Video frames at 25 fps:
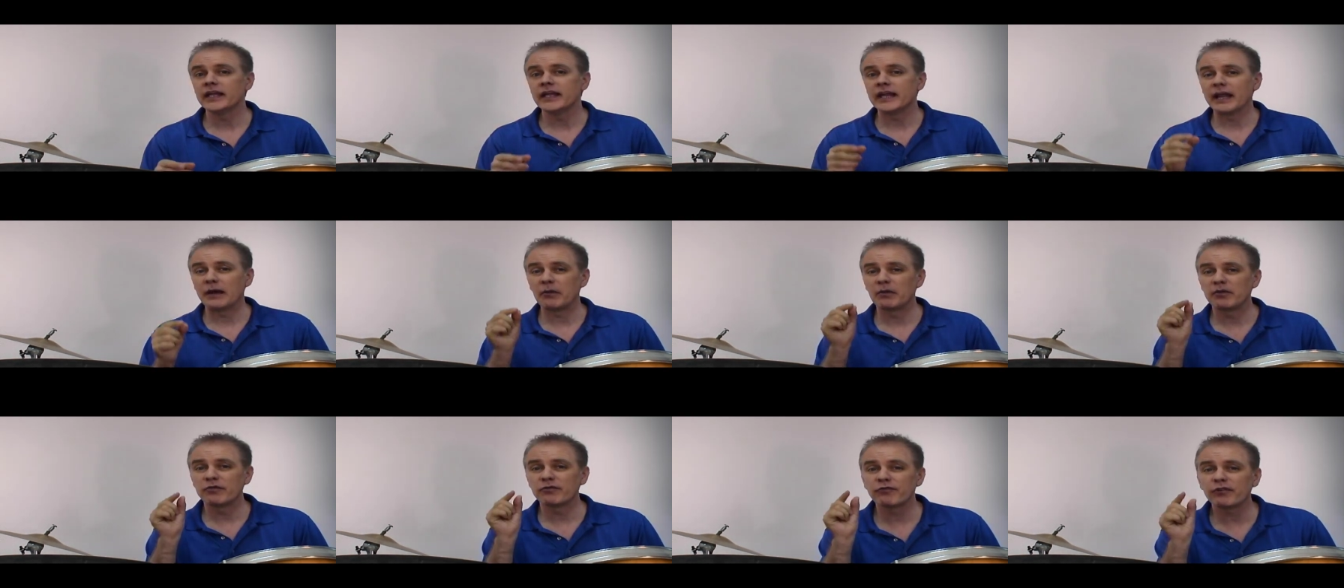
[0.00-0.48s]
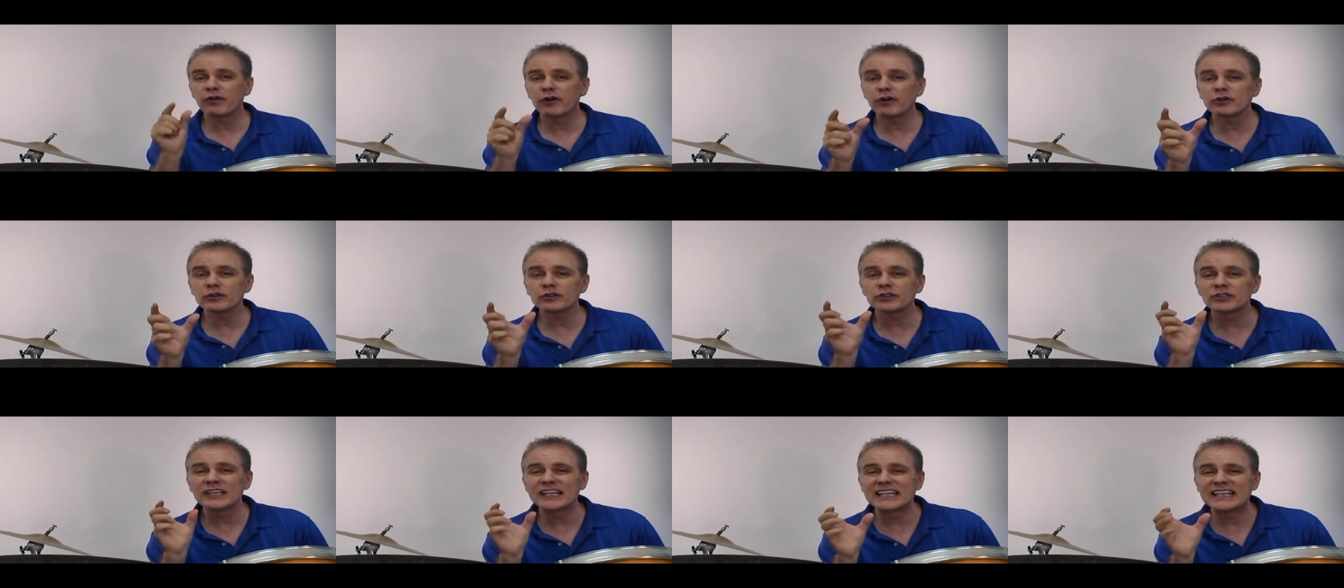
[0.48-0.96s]
Now, we
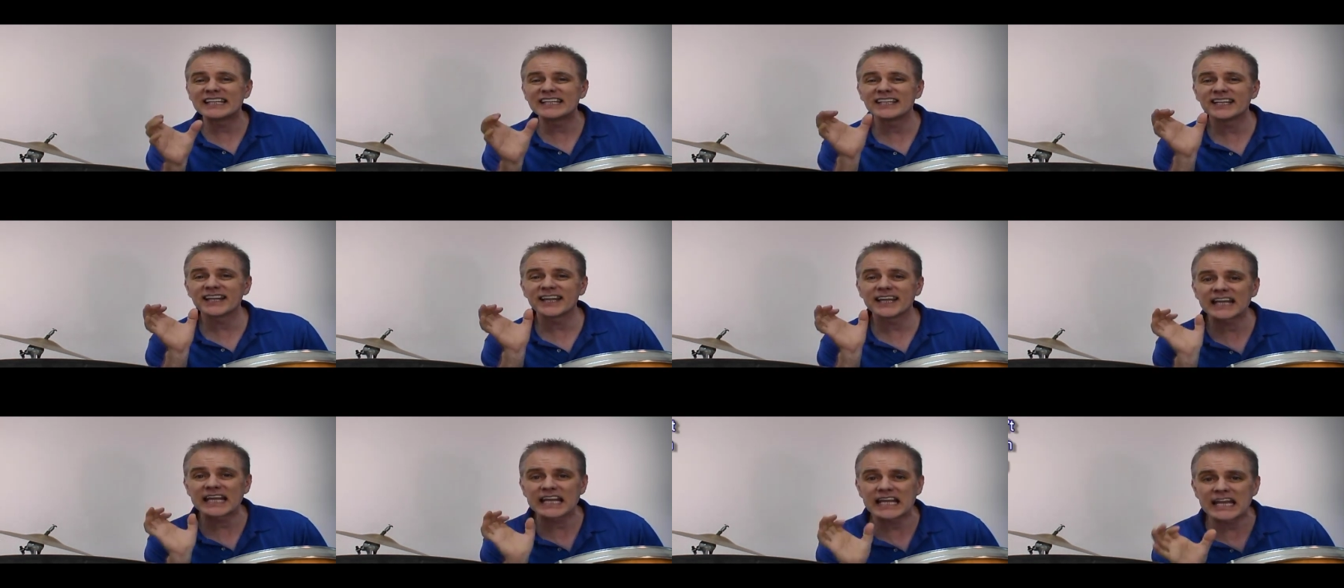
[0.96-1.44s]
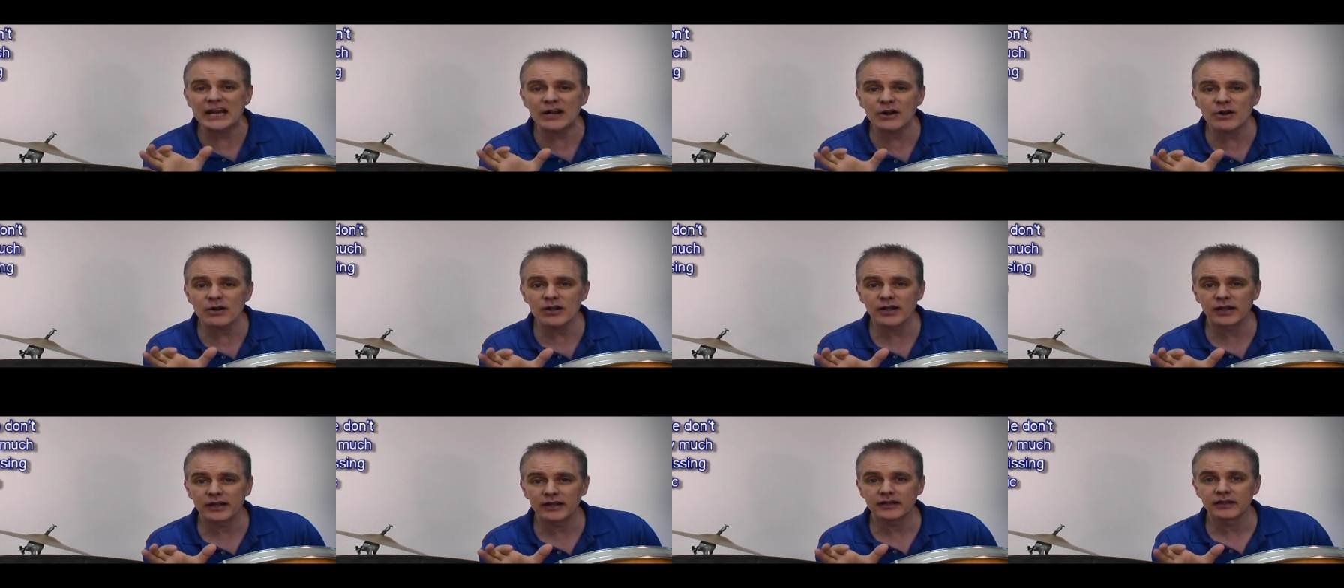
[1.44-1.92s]
first need to hear
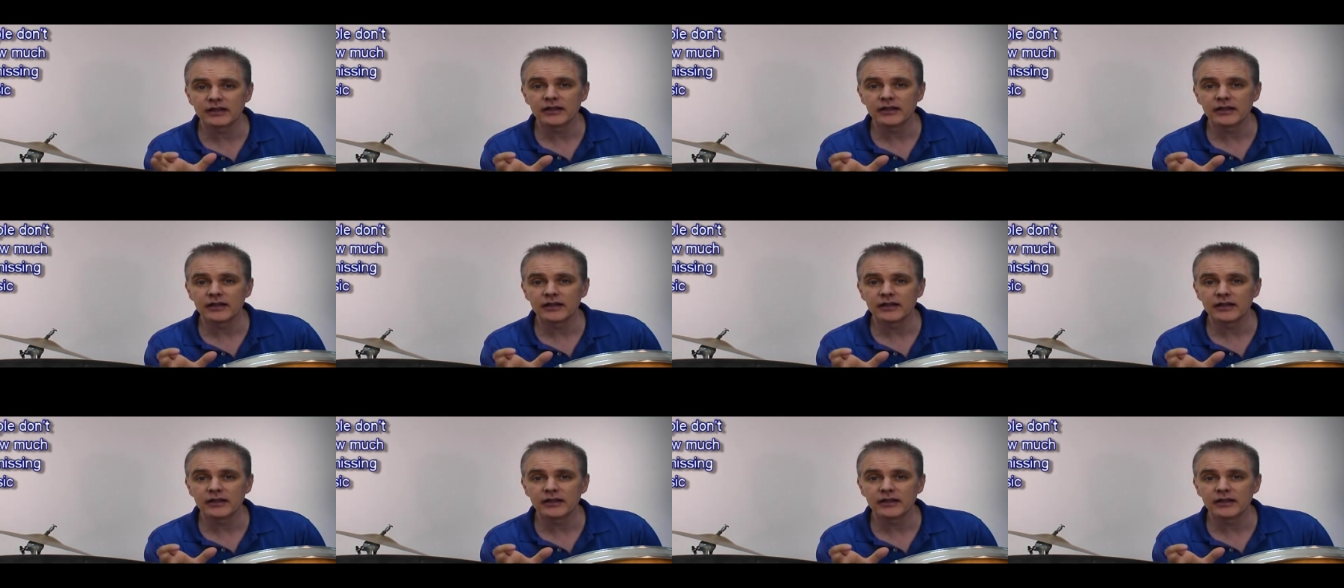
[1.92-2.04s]
it,